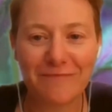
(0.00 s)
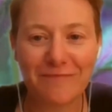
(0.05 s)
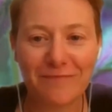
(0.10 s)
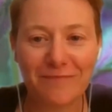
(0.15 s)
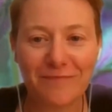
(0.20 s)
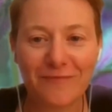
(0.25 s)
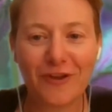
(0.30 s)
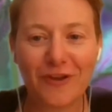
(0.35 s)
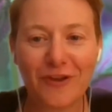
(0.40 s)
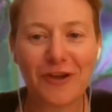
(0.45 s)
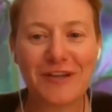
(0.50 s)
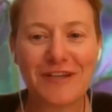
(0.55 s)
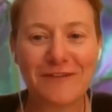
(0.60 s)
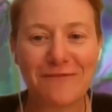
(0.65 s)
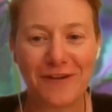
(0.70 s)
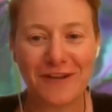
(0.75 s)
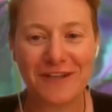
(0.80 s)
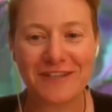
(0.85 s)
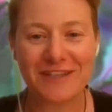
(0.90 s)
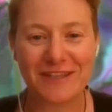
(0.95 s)
very
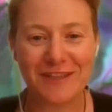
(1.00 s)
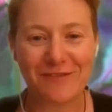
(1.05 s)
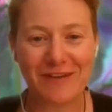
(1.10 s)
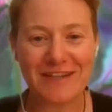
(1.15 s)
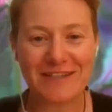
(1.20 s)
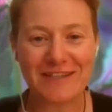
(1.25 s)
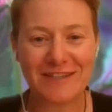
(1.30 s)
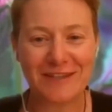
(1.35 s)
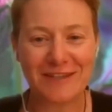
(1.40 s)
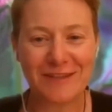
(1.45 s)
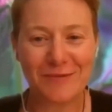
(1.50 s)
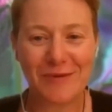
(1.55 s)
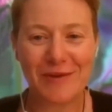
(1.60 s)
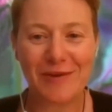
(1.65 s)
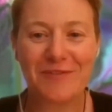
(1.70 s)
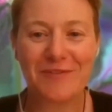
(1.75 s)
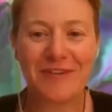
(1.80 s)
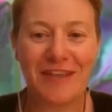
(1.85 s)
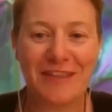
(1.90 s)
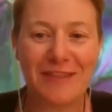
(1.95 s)
different to the rest of the
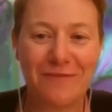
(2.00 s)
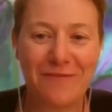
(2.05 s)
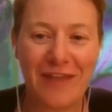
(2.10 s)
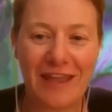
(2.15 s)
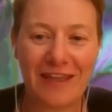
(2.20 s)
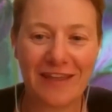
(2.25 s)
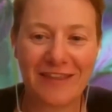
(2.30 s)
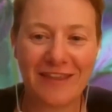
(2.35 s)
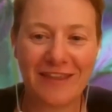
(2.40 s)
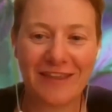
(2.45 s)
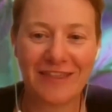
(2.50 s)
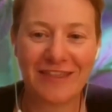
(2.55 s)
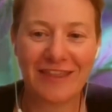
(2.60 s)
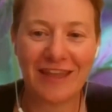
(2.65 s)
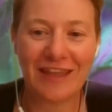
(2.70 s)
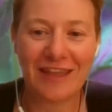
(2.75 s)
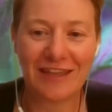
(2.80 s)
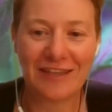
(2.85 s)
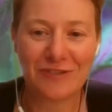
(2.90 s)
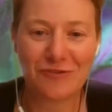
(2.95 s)
world in the fact that
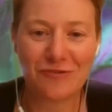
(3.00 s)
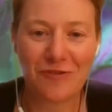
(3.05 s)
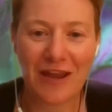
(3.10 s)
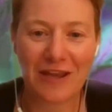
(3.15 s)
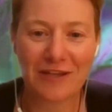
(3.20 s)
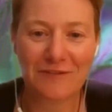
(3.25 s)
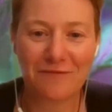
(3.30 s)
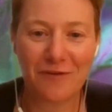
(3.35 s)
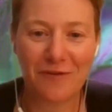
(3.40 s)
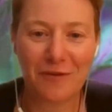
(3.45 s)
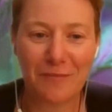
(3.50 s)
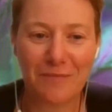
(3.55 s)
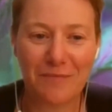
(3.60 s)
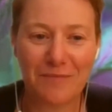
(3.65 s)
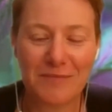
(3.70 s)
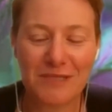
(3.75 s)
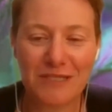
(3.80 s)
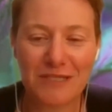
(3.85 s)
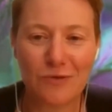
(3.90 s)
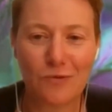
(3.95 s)
they extract
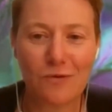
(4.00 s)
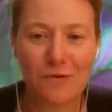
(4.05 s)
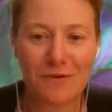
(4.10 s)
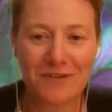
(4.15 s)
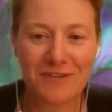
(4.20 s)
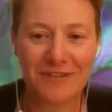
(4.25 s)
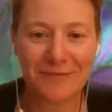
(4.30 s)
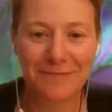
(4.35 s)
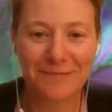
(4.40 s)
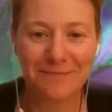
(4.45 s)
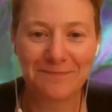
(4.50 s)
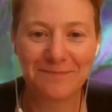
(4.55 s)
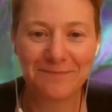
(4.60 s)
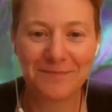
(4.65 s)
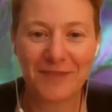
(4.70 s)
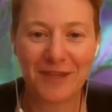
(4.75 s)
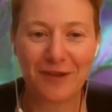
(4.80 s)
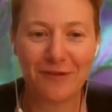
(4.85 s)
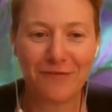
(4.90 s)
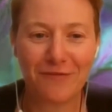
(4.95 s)
from stalks
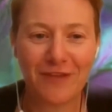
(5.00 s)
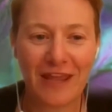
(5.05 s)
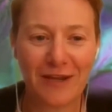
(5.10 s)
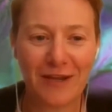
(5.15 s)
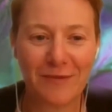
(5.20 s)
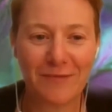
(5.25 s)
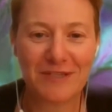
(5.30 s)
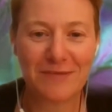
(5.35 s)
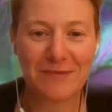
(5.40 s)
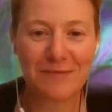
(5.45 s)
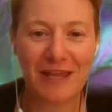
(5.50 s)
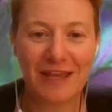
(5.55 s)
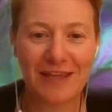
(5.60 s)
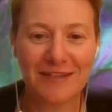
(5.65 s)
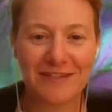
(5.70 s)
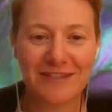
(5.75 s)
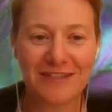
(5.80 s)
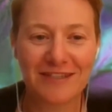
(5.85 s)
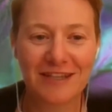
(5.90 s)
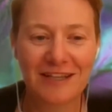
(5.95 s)
of cannabis
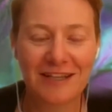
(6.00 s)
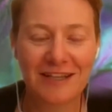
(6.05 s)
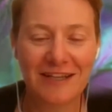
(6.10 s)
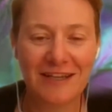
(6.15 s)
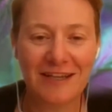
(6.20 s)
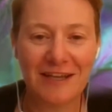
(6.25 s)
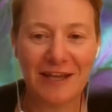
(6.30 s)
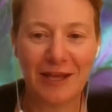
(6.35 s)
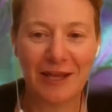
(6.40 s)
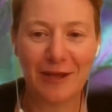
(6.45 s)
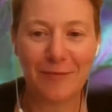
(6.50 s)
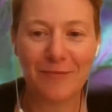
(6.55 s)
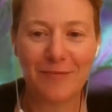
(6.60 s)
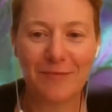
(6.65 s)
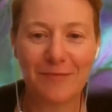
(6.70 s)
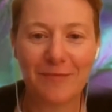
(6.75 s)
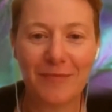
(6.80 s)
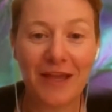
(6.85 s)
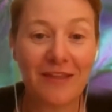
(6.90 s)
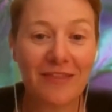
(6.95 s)
plants.
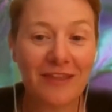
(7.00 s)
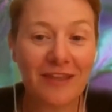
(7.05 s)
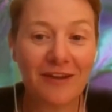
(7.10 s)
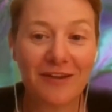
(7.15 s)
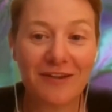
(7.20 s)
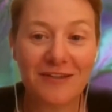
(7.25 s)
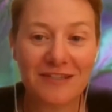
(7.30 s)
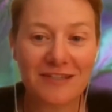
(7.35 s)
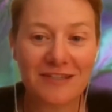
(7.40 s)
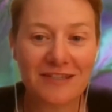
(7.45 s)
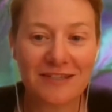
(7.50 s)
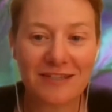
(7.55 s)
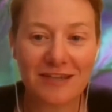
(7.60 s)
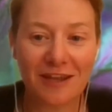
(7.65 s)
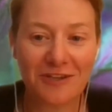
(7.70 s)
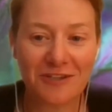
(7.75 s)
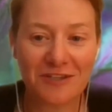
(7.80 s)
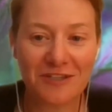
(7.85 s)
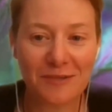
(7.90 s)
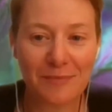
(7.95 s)
But there's
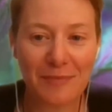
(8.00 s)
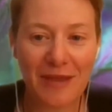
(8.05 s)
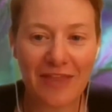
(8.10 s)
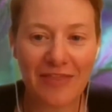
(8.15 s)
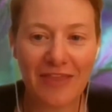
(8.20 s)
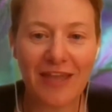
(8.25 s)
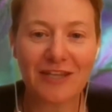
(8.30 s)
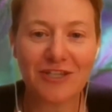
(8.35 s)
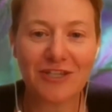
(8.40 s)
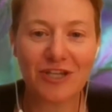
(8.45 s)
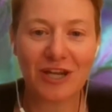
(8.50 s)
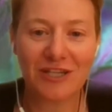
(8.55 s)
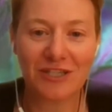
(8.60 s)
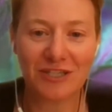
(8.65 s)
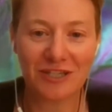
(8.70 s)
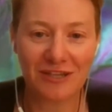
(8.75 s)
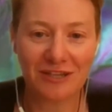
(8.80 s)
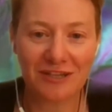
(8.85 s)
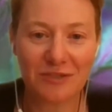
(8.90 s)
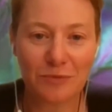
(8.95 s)
discussions about that
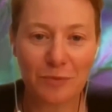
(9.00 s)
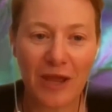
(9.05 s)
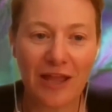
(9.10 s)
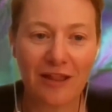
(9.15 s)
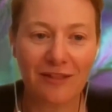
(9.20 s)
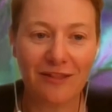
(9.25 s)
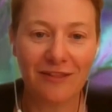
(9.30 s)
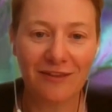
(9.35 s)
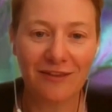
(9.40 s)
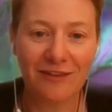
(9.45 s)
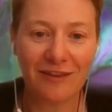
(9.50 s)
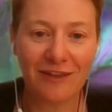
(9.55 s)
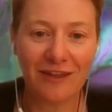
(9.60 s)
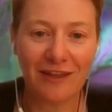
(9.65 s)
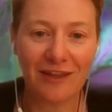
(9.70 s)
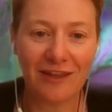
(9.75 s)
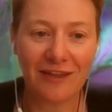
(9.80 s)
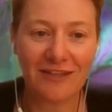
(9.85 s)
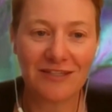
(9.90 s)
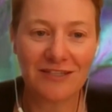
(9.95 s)
changing as well.
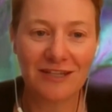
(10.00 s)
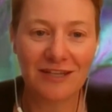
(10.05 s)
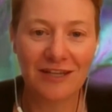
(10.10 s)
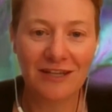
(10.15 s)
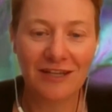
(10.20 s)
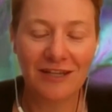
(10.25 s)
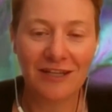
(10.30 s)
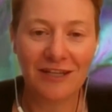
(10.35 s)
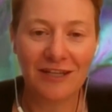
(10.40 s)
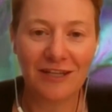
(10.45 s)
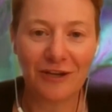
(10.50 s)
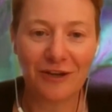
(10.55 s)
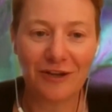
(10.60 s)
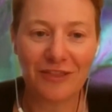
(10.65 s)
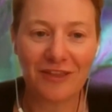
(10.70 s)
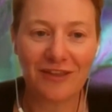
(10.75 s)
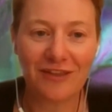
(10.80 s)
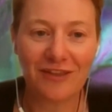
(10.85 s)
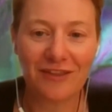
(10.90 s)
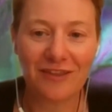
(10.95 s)
And,
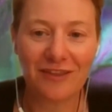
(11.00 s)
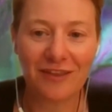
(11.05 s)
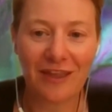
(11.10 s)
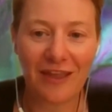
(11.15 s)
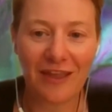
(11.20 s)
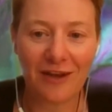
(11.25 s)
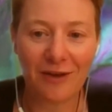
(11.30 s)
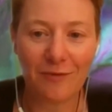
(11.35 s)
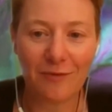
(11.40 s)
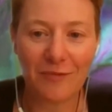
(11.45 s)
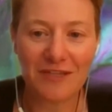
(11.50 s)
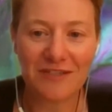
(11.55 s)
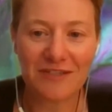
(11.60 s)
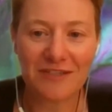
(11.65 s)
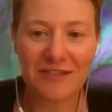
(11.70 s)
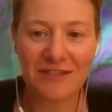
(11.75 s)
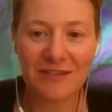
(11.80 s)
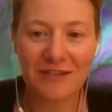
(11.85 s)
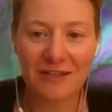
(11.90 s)
the cannabis